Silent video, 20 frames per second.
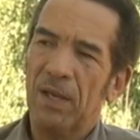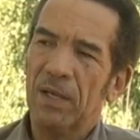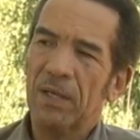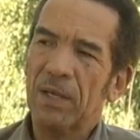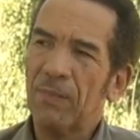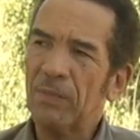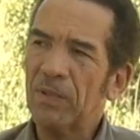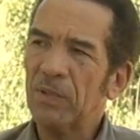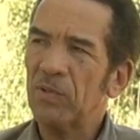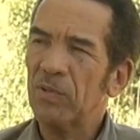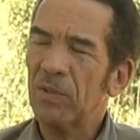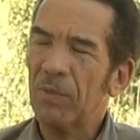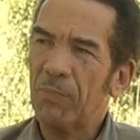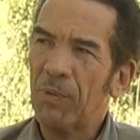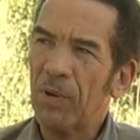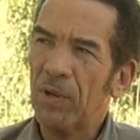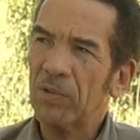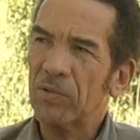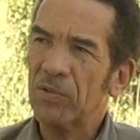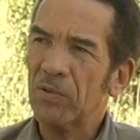Coming to the
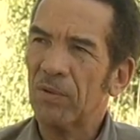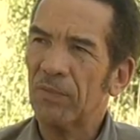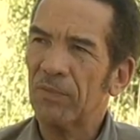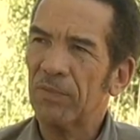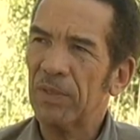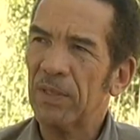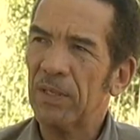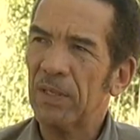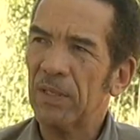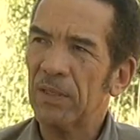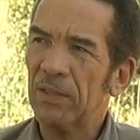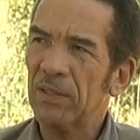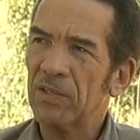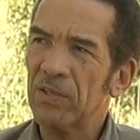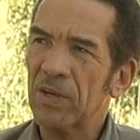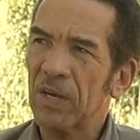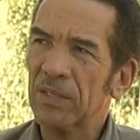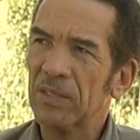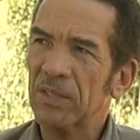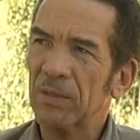point of the, the
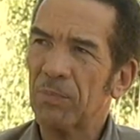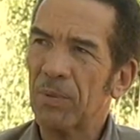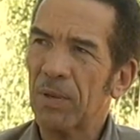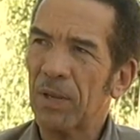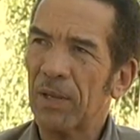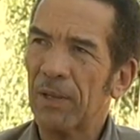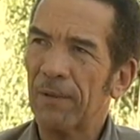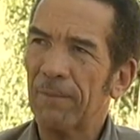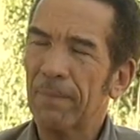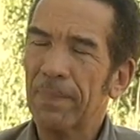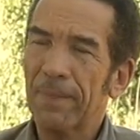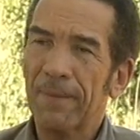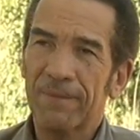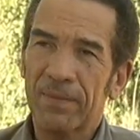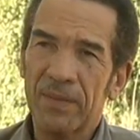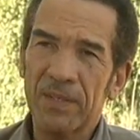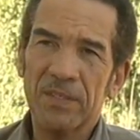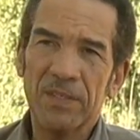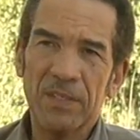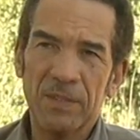drug supply,
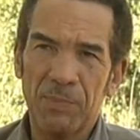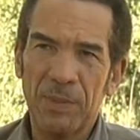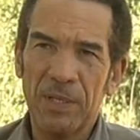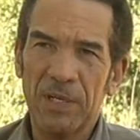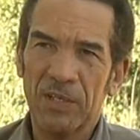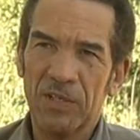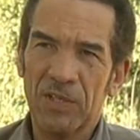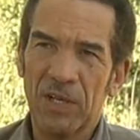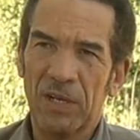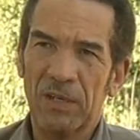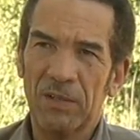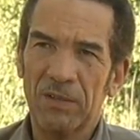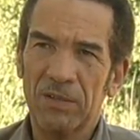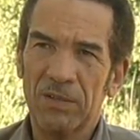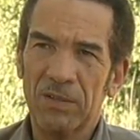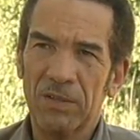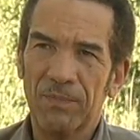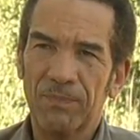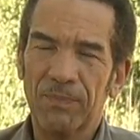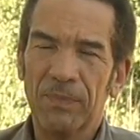this has been a
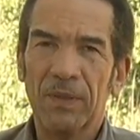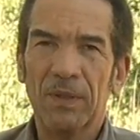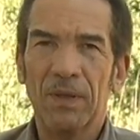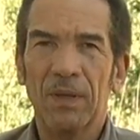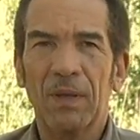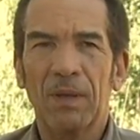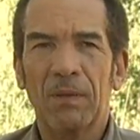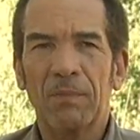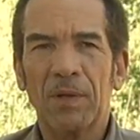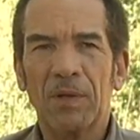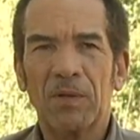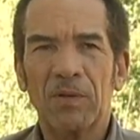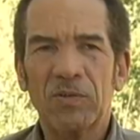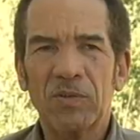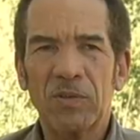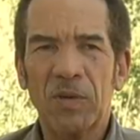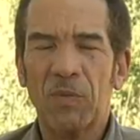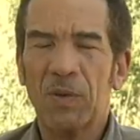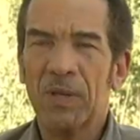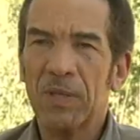challenge because
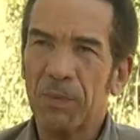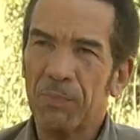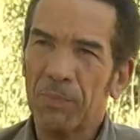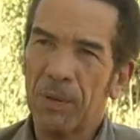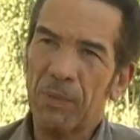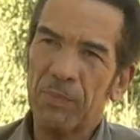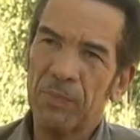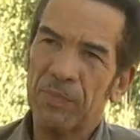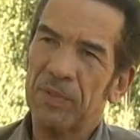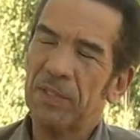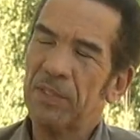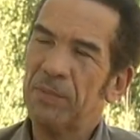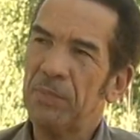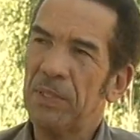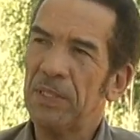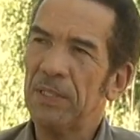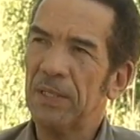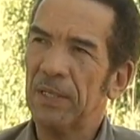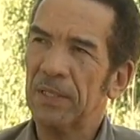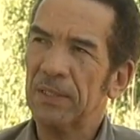you know one of the problems has
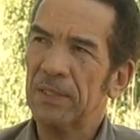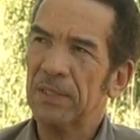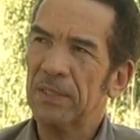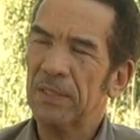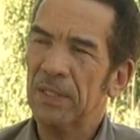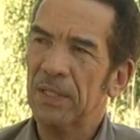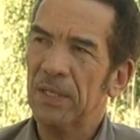been that